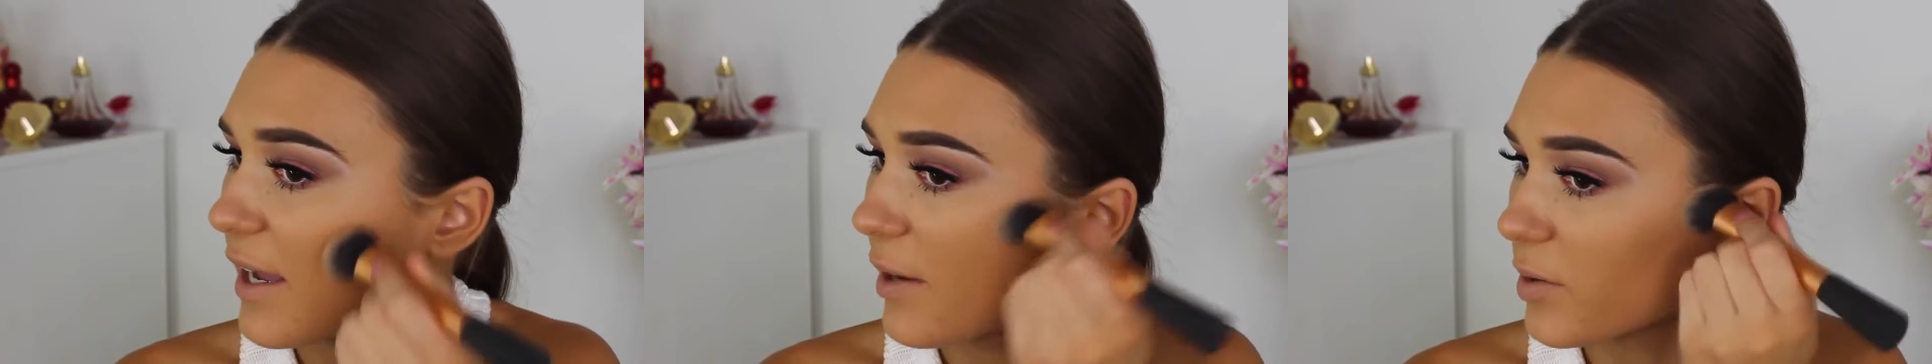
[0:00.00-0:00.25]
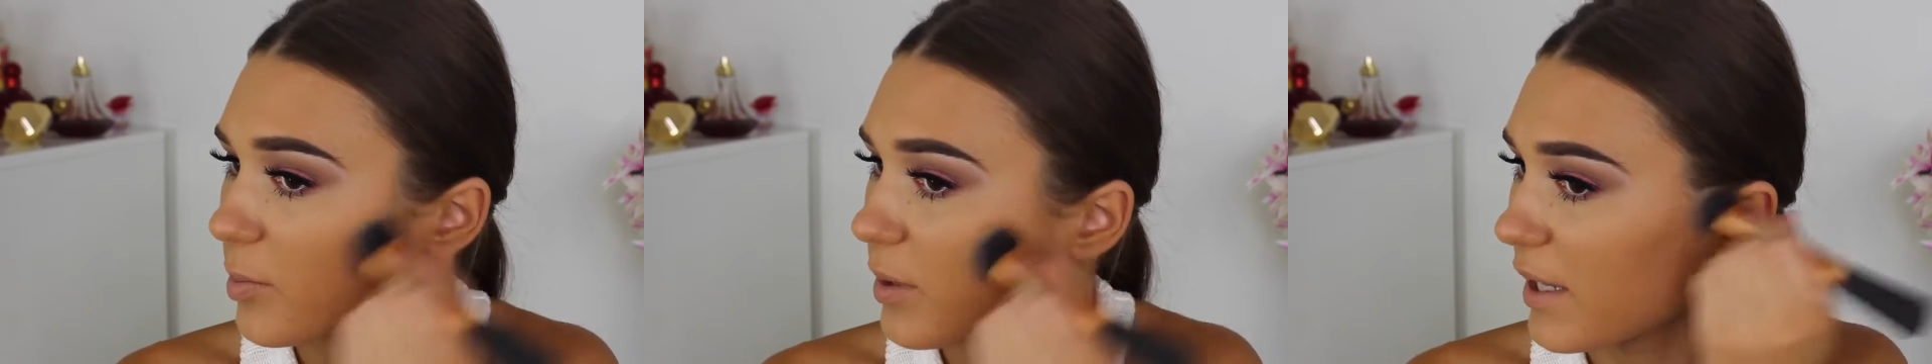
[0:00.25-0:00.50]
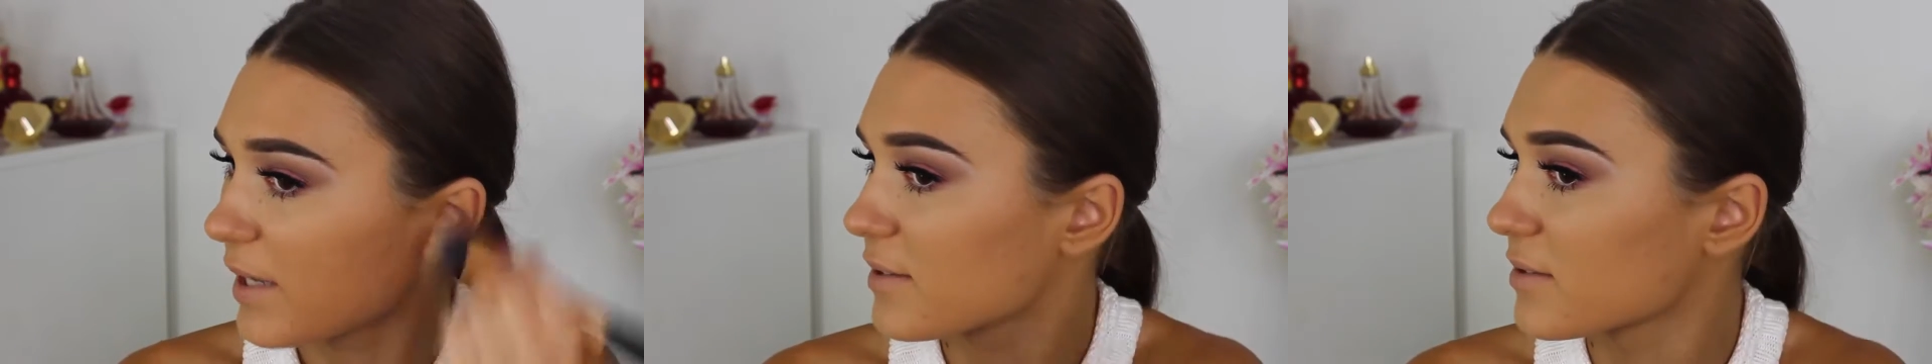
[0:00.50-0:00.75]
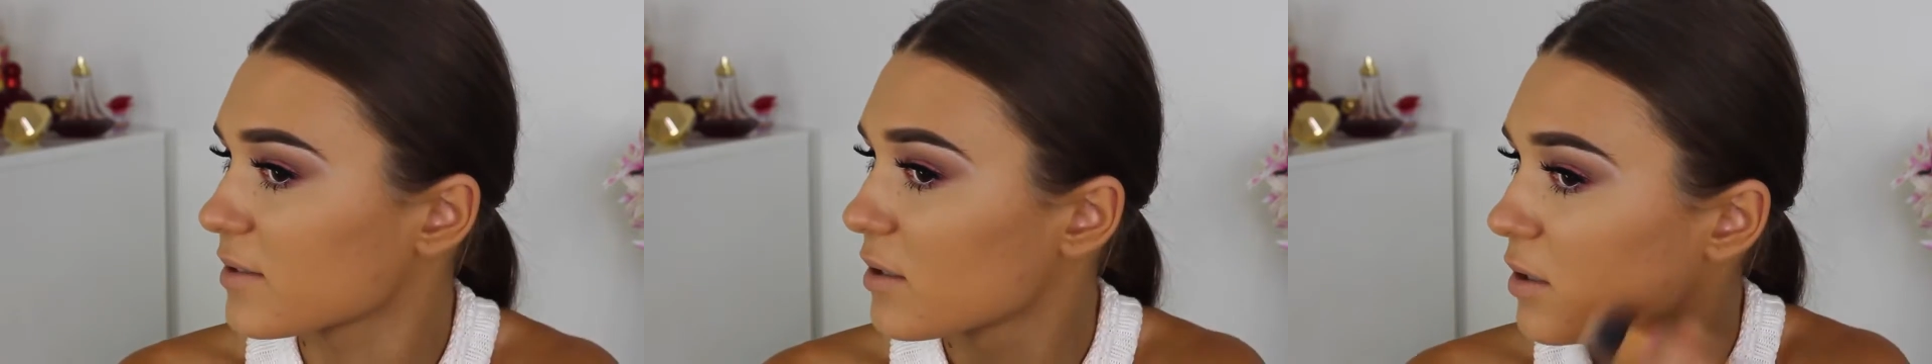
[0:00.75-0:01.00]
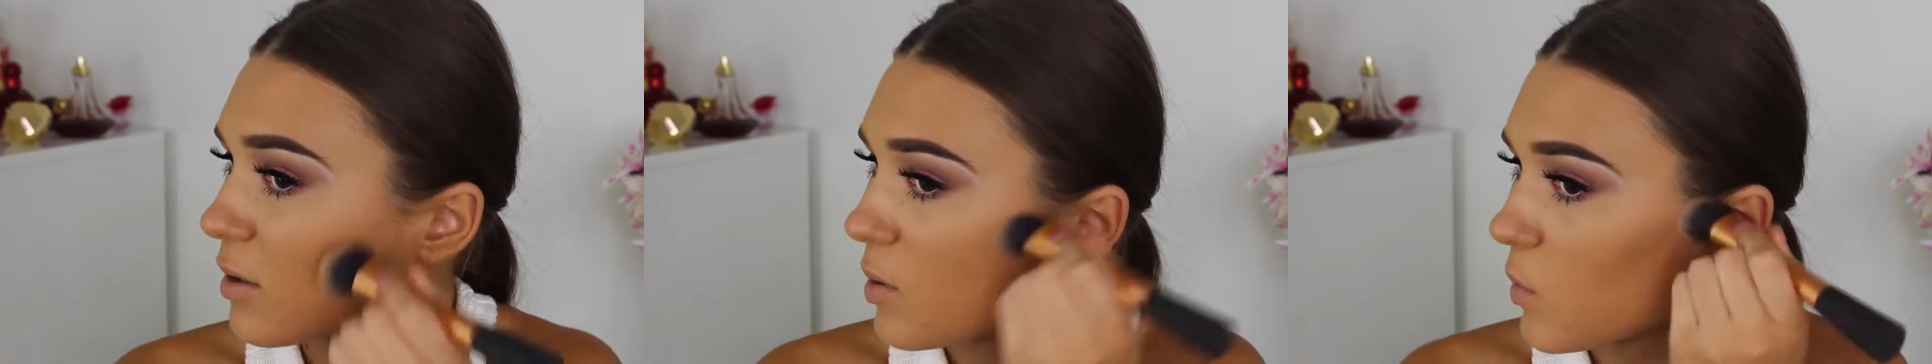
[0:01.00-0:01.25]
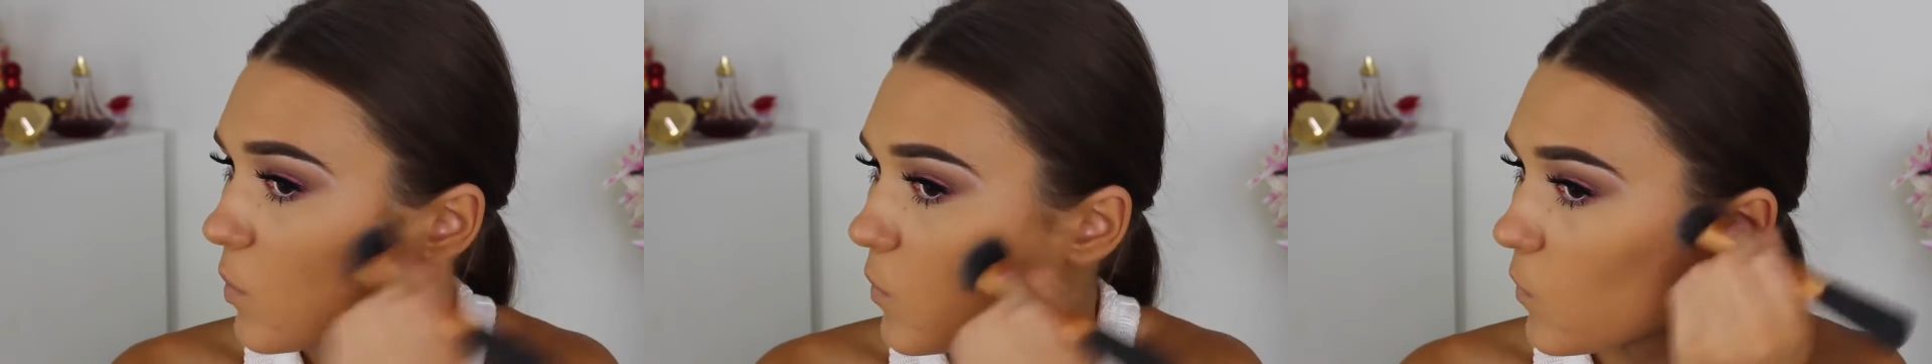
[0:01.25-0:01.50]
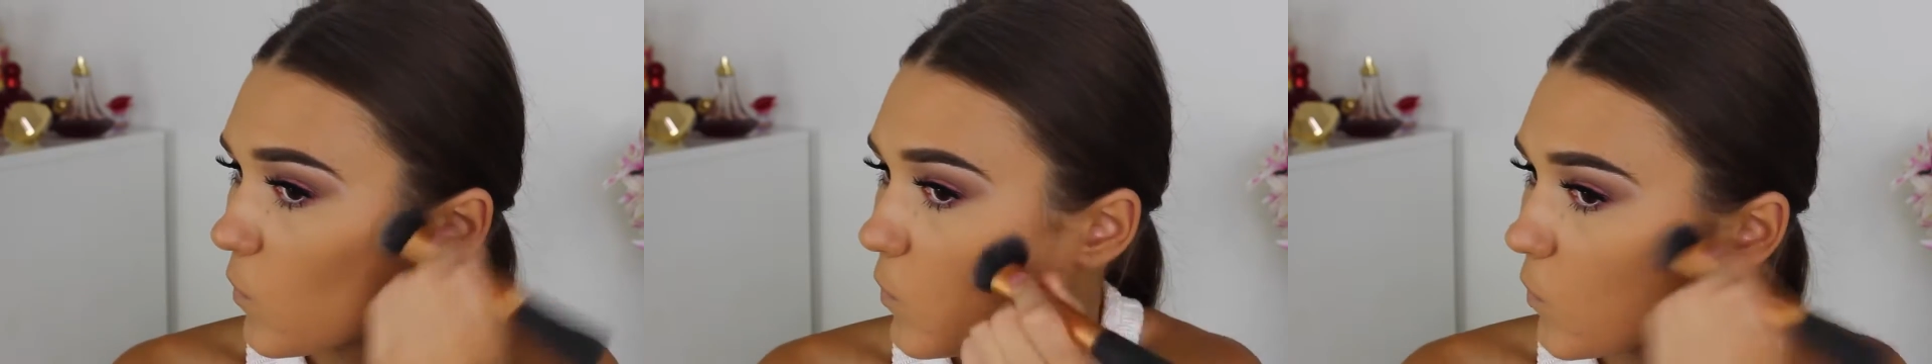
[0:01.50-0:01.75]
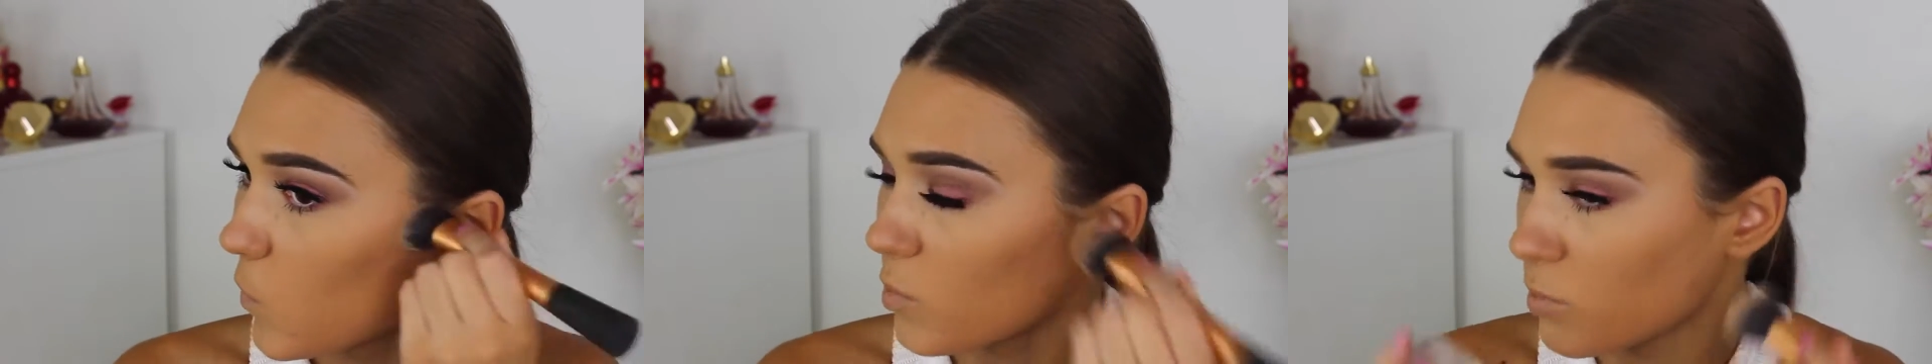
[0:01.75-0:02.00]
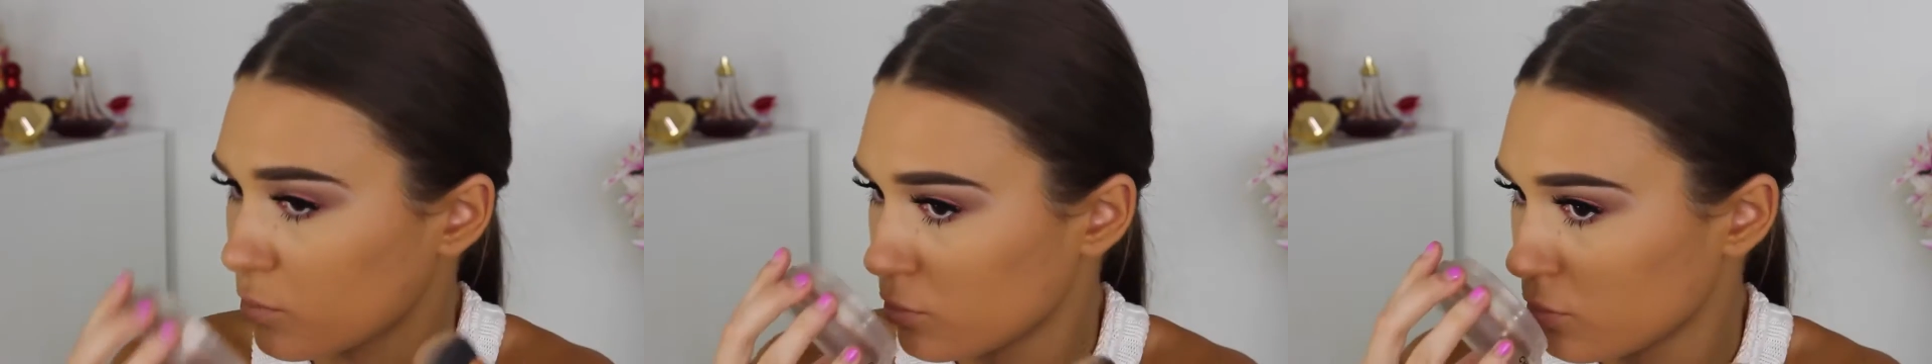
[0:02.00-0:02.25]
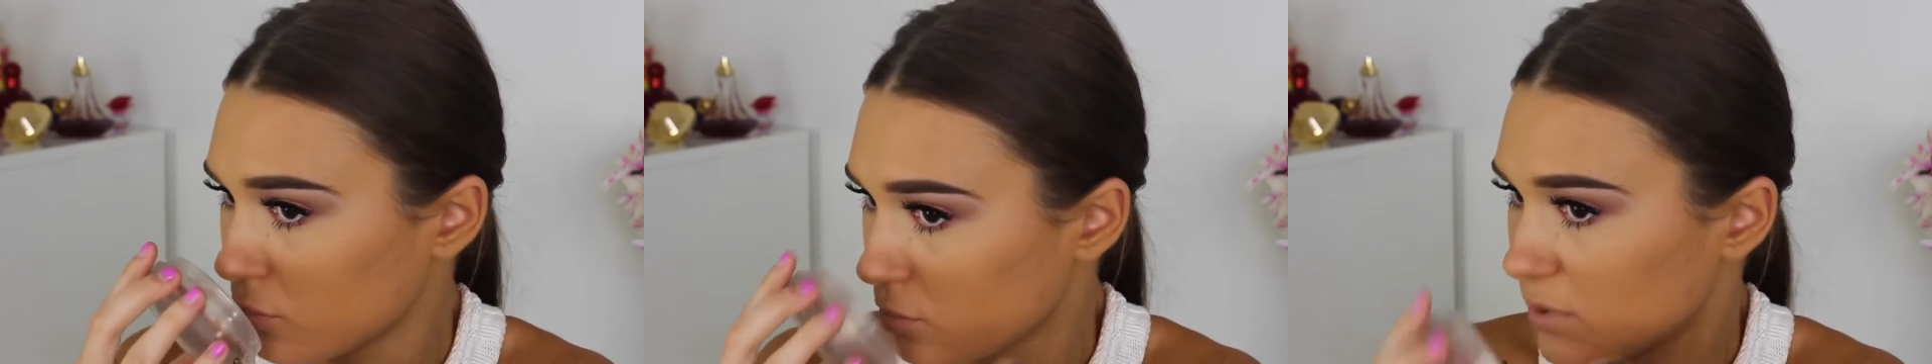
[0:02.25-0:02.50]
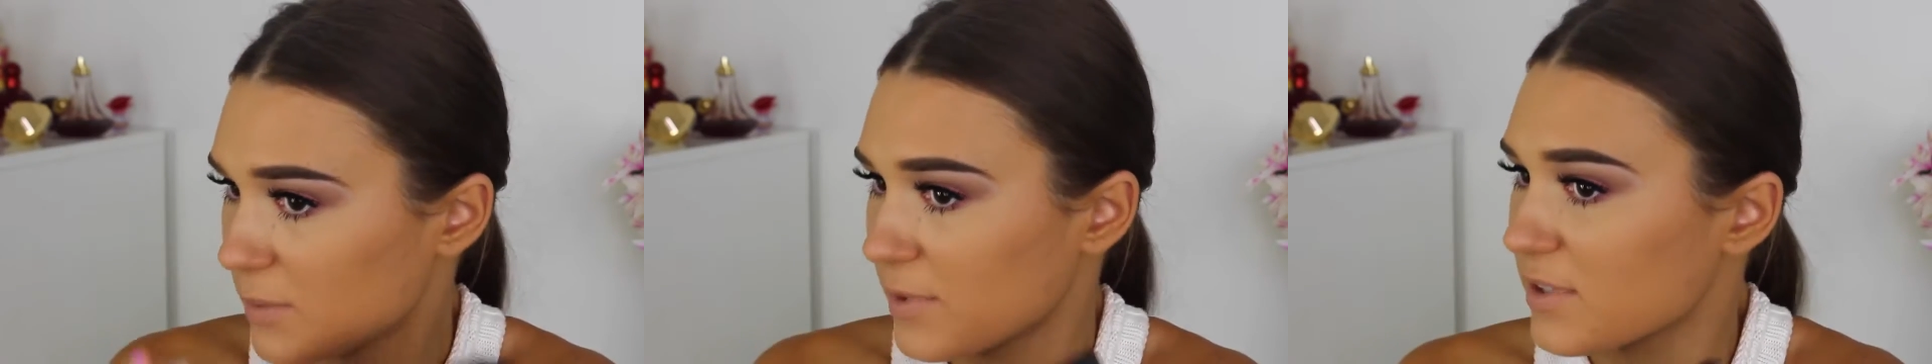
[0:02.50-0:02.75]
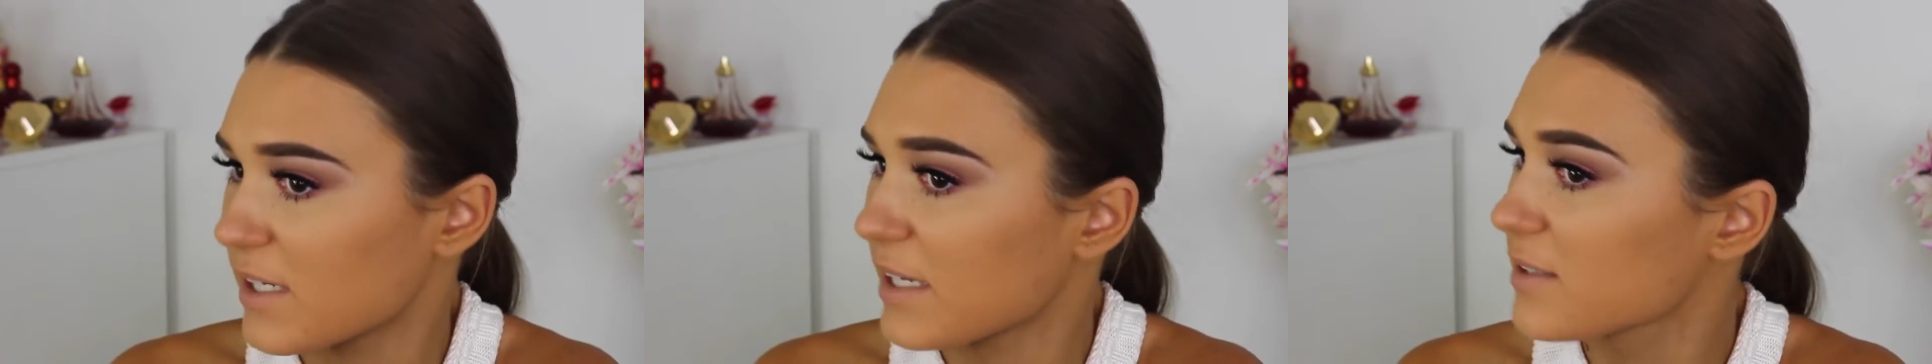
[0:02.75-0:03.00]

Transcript: how it applies. Oh, smells